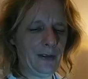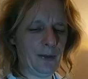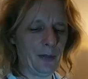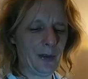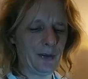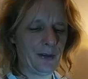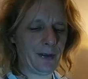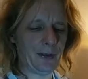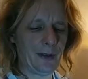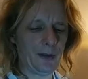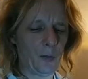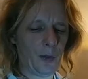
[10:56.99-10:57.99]
which is
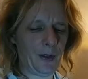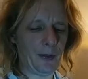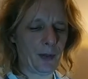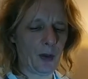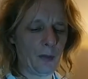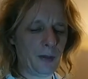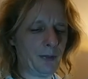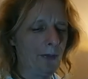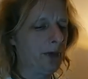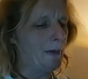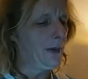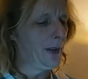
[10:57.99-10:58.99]
where the
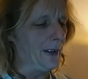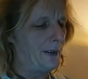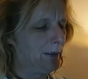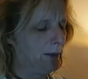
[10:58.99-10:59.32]
problems are.